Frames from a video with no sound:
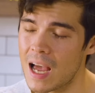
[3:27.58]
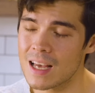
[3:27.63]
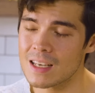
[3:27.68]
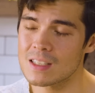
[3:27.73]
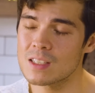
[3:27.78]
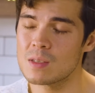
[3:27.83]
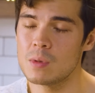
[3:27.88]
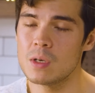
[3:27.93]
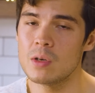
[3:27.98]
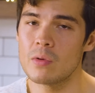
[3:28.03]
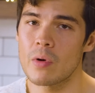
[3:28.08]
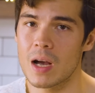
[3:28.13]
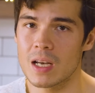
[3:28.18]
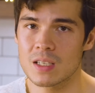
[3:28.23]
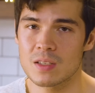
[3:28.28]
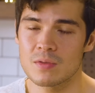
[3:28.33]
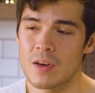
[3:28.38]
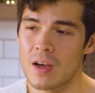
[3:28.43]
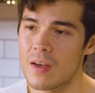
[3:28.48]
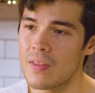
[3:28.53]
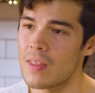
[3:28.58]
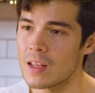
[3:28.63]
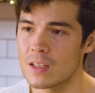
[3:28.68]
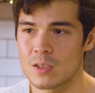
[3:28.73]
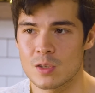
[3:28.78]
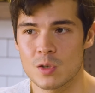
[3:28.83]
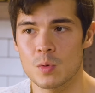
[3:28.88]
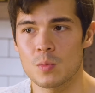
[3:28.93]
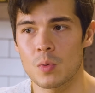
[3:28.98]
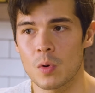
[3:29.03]
has to be grass-fed,
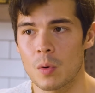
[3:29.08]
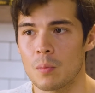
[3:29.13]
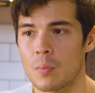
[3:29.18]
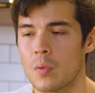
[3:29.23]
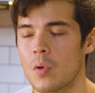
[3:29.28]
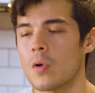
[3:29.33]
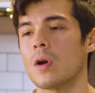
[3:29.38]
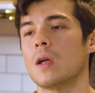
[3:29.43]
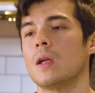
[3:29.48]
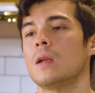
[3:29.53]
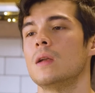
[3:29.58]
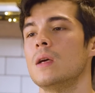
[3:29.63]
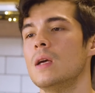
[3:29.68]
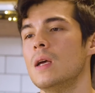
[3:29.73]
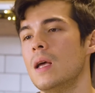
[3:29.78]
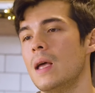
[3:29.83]
that's super important,